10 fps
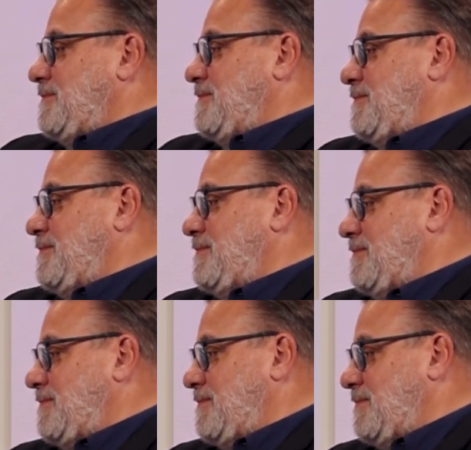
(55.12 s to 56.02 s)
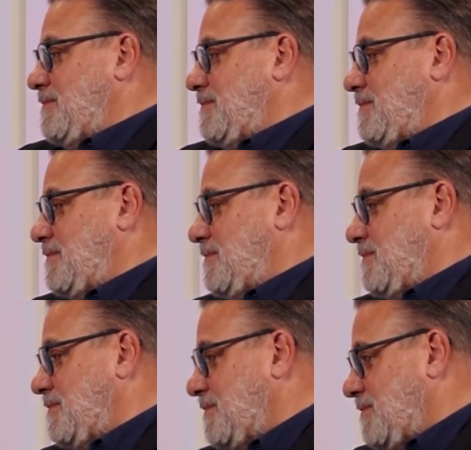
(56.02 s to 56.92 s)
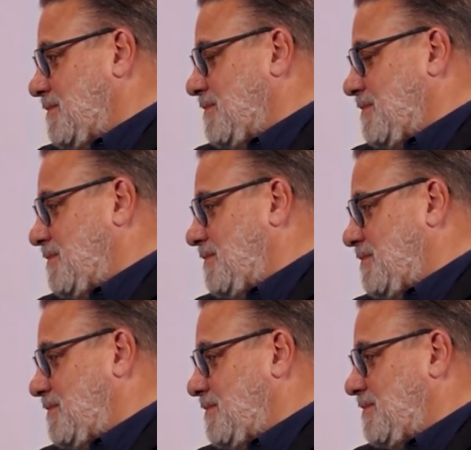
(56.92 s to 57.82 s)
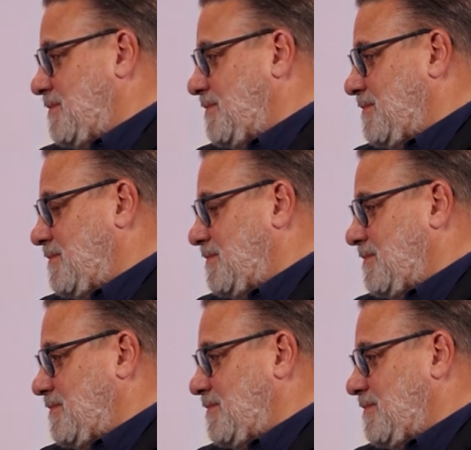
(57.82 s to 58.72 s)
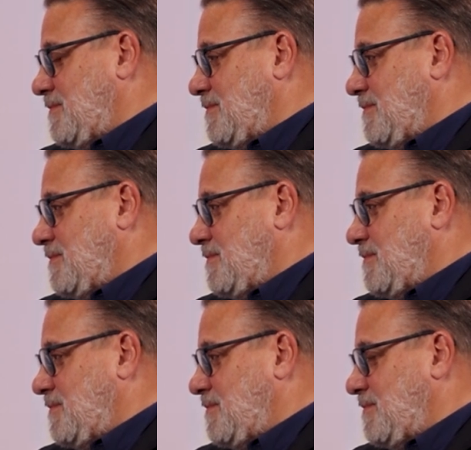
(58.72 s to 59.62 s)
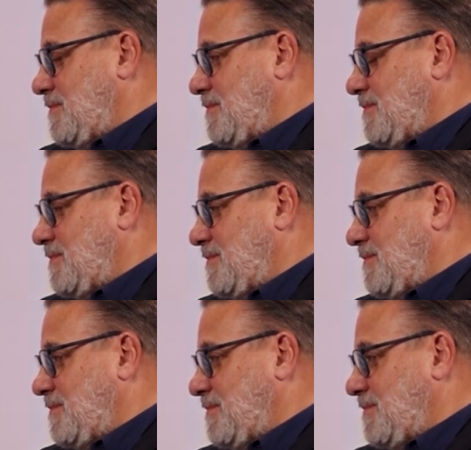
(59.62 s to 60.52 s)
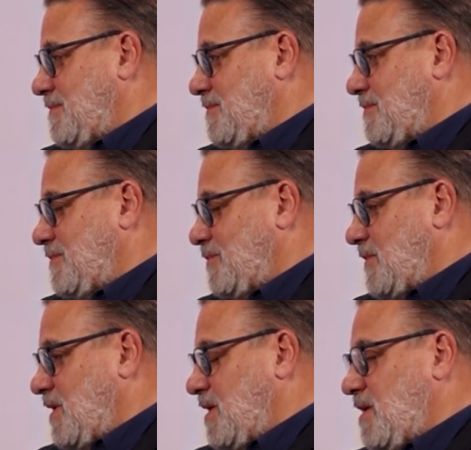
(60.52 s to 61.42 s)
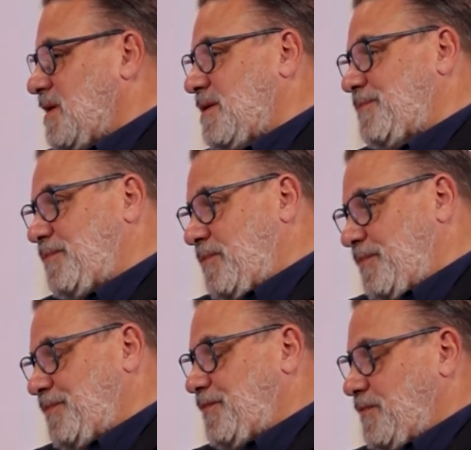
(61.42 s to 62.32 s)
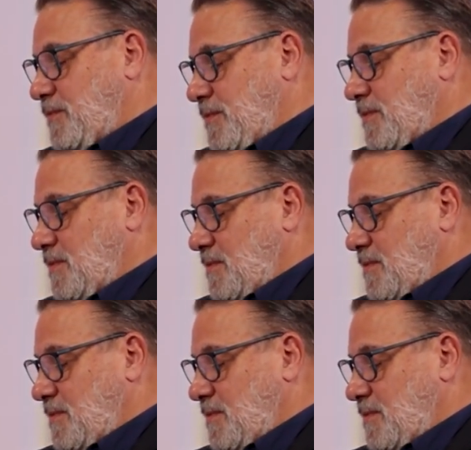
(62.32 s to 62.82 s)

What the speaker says: (not speaking)